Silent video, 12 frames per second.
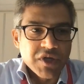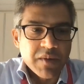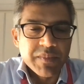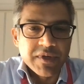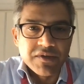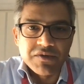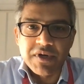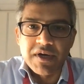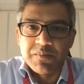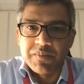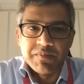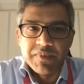jump into
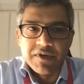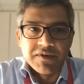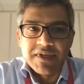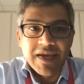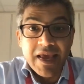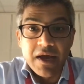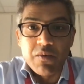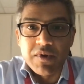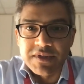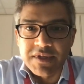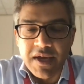trying to produce a gigawatt